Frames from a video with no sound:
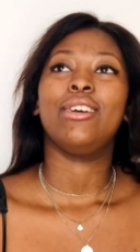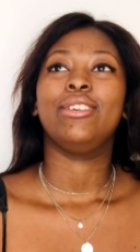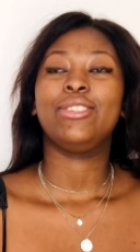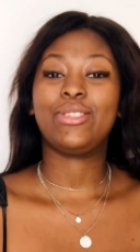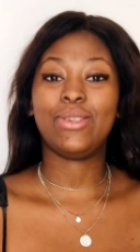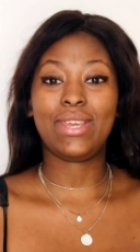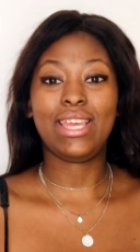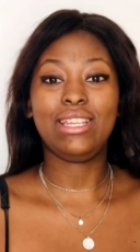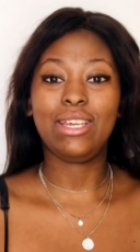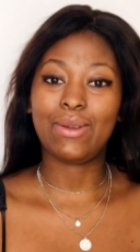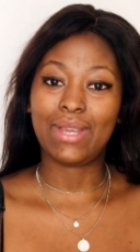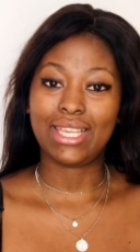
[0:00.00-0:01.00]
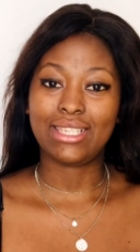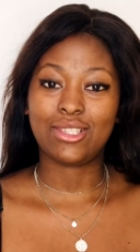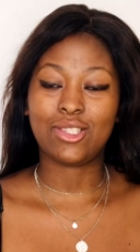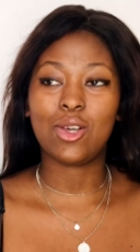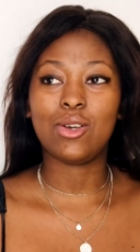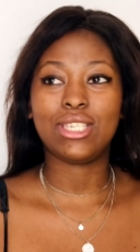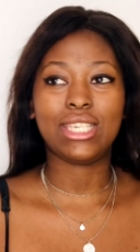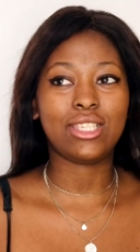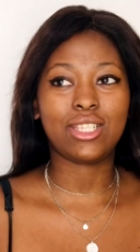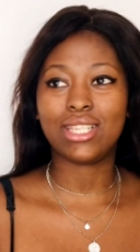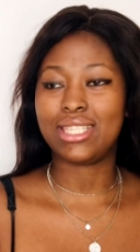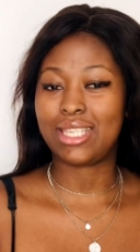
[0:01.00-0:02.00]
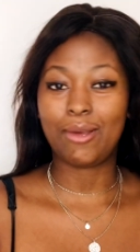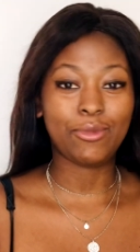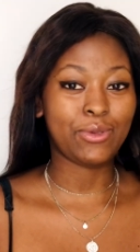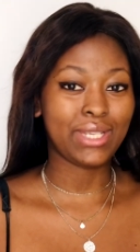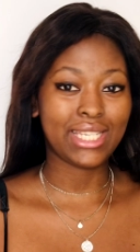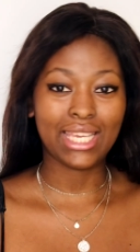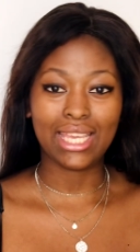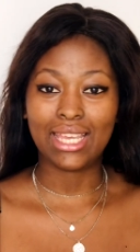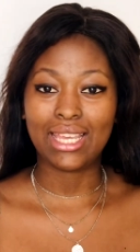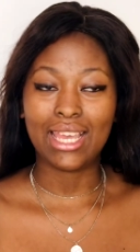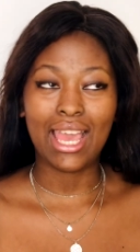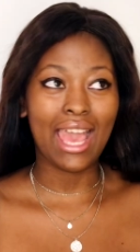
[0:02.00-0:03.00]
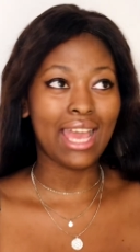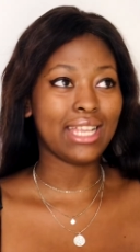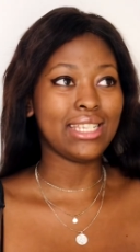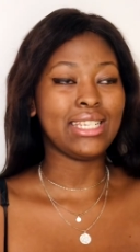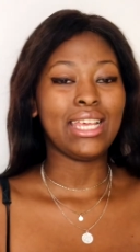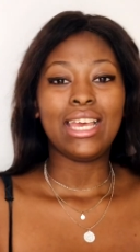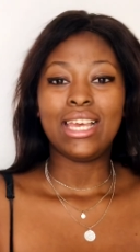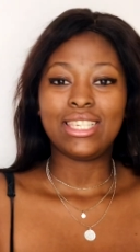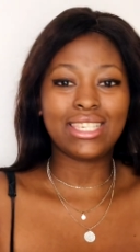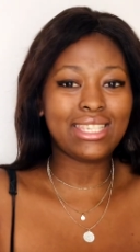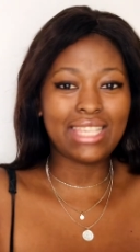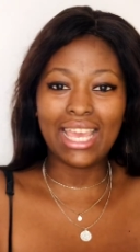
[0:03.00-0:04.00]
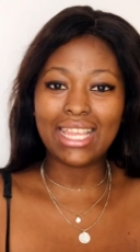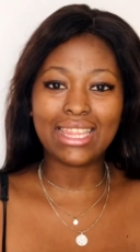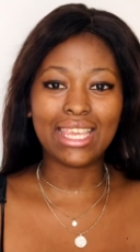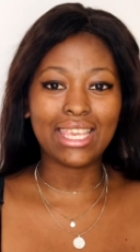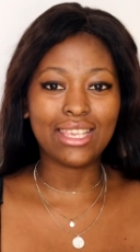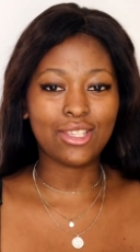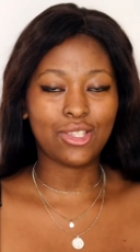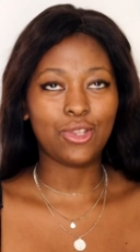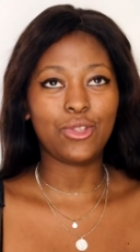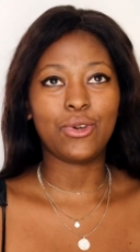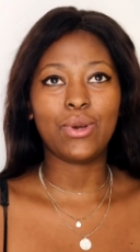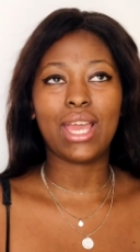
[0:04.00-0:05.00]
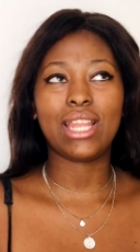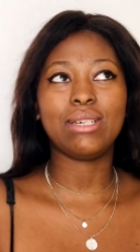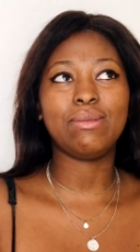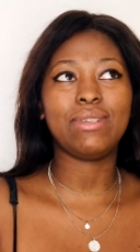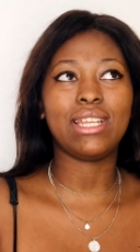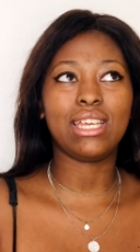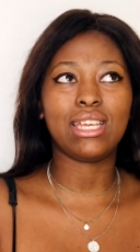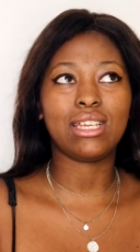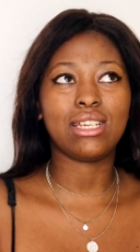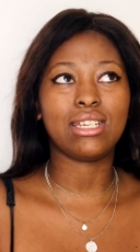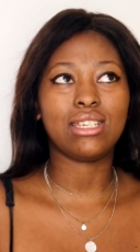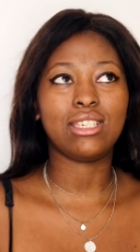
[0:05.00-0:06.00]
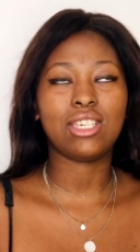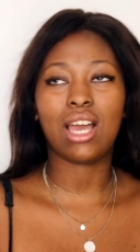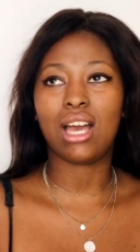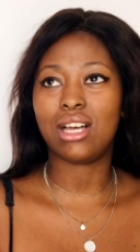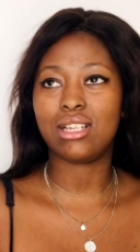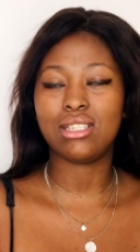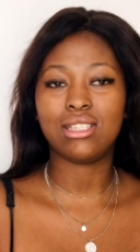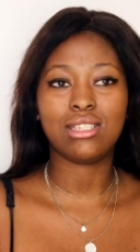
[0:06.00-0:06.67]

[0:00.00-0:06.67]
So anyways, so she starts subtweeting and just saying things, and I'm like, child,